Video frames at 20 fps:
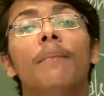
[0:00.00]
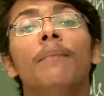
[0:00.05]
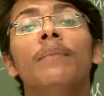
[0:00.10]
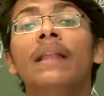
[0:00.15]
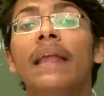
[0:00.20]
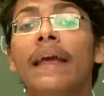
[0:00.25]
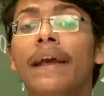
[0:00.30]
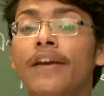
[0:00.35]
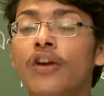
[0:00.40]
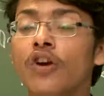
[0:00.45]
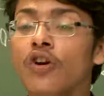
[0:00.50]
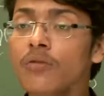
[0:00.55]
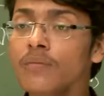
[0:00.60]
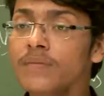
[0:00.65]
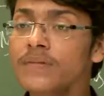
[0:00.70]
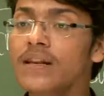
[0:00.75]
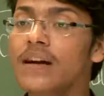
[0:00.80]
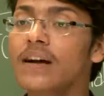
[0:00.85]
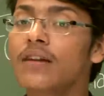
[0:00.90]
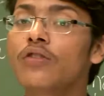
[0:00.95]

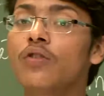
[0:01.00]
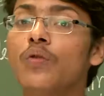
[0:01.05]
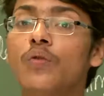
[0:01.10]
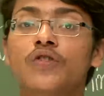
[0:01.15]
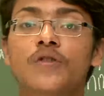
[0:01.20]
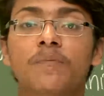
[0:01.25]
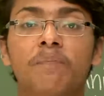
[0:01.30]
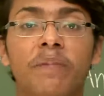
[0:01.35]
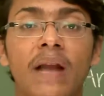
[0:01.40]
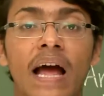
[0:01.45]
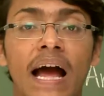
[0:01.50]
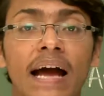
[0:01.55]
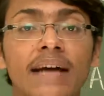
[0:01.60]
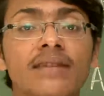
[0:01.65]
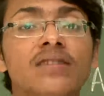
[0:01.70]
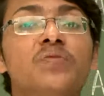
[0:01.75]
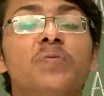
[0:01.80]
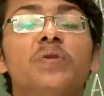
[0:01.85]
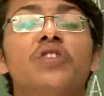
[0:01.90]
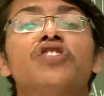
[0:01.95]
Legumes are those
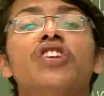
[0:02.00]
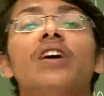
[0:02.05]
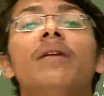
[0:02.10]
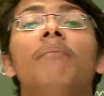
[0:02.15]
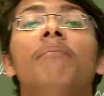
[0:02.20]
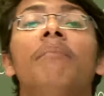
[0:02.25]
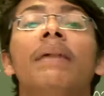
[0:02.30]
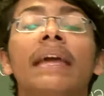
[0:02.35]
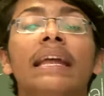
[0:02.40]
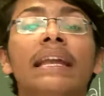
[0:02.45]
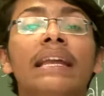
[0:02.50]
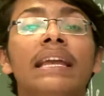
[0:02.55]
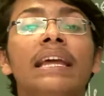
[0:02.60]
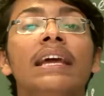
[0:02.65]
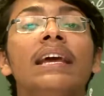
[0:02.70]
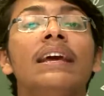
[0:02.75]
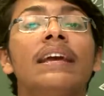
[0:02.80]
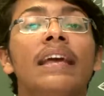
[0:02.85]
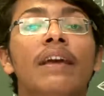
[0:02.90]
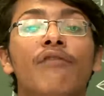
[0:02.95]
plants which are
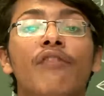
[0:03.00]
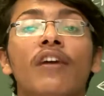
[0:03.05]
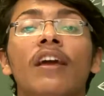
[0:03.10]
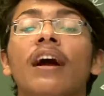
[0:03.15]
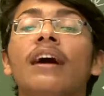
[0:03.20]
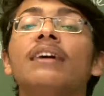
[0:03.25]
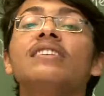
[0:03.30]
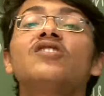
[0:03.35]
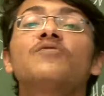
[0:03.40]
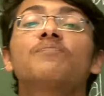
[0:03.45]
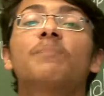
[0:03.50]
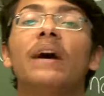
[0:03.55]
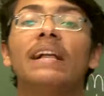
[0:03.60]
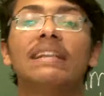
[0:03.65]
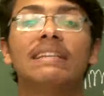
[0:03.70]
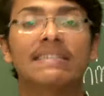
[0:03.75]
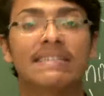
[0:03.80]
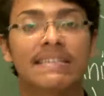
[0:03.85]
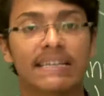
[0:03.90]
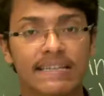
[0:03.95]
mainly giving us
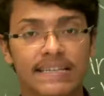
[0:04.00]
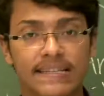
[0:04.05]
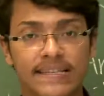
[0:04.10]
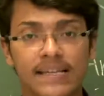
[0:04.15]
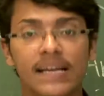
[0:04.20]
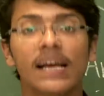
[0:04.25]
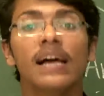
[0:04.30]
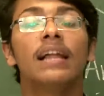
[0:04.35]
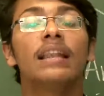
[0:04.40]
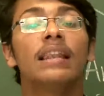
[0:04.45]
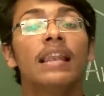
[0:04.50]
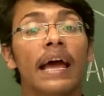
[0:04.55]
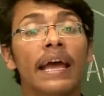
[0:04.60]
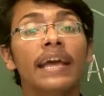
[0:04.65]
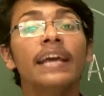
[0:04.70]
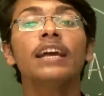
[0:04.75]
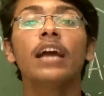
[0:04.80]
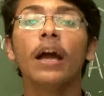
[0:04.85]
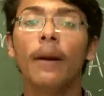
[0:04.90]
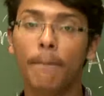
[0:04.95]
pulses
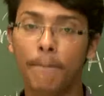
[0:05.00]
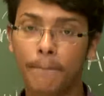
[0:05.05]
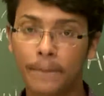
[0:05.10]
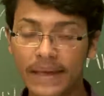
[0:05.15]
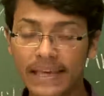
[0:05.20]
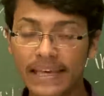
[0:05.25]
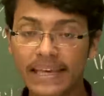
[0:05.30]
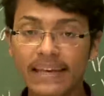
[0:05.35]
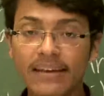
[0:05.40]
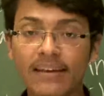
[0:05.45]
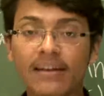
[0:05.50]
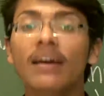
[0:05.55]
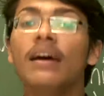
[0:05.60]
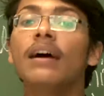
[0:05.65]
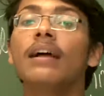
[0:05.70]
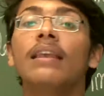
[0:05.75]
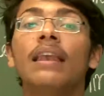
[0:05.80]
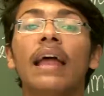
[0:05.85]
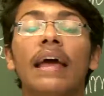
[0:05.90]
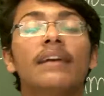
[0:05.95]
like pea,
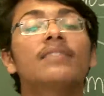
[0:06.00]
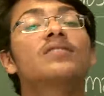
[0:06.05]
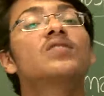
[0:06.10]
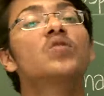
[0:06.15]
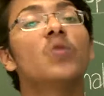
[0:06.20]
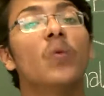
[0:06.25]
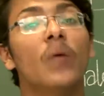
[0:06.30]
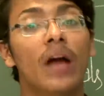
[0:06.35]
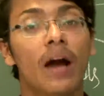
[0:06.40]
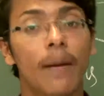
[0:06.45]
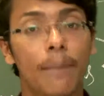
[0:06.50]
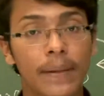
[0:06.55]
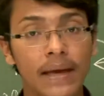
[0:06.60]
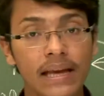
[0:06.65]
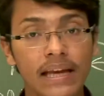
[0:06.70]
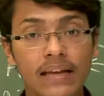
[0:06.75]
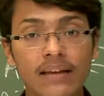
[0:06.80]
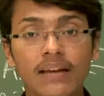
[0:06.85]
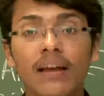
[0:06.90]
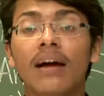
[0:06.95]
like soya
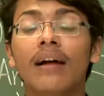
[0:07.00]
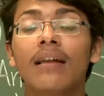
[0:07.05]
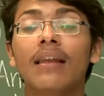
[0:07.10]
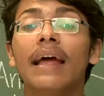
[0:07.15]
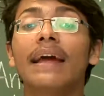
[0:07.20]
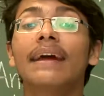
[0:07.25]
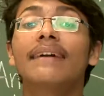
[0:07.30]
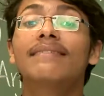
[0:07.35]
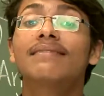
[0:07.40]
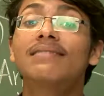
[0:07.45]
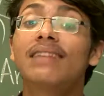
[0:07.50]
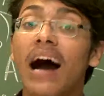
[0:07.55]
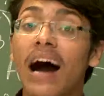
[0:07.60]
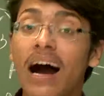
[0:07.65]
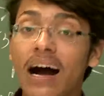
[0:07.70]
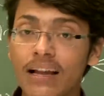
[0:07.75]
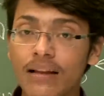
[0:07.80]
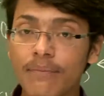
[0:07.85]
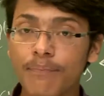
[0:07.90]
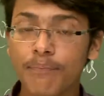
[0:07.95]
bean, like
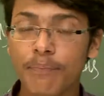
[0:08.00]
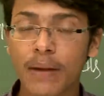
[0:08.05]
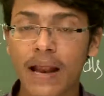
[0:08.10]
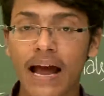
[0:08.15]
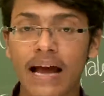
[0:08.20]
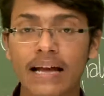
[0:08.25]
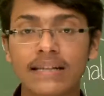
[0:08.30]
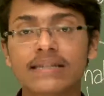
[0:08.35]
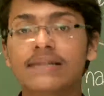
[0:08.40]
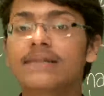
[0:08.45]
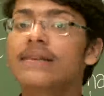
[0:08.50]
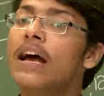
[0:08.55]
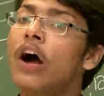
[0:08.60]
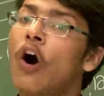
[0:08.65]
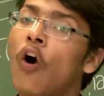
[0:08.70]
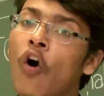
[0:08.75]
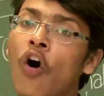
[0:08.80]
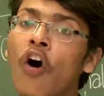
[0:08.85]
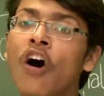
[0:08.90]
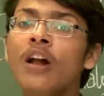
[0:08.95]
dal plants,
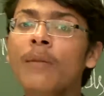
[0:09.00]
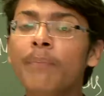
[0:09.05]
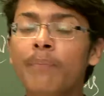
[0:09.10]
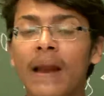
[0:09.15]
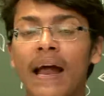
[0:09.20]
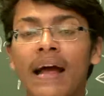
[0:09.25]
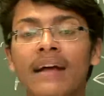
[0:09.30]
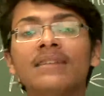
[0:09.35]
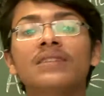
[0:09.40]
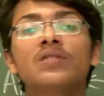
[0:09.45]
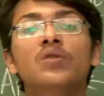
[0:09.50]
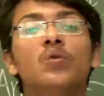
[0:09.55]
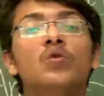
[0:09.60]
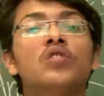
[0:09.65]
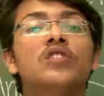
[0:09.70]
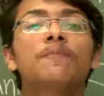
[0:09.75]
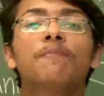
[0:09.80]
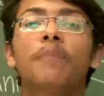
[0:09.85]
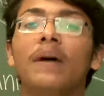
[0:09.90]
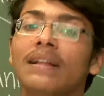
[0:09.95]
all plants
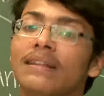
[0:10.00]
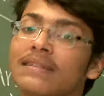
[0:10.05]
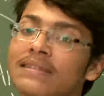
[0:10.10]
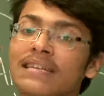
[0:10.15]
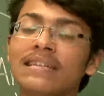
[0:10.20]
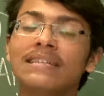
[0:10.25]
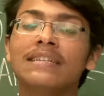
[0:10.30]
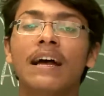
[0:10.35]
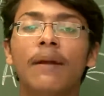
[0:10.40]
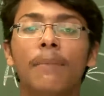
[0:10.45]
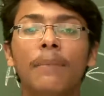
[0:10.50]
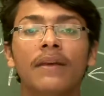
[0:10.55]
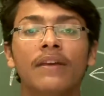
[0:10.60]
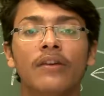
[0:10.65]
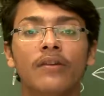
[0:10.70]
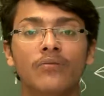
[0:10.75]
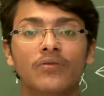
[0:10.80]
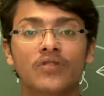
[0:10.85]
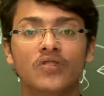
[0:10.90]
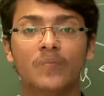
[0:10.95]
whose pulses are being
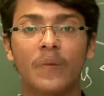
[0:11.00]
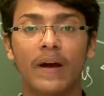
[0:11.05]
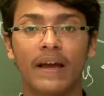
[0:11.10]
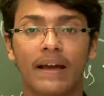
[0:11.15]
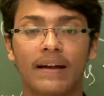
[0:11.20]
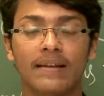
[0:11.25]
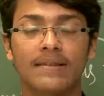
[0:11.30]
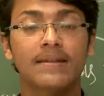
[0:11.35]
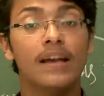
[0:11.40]
used by us.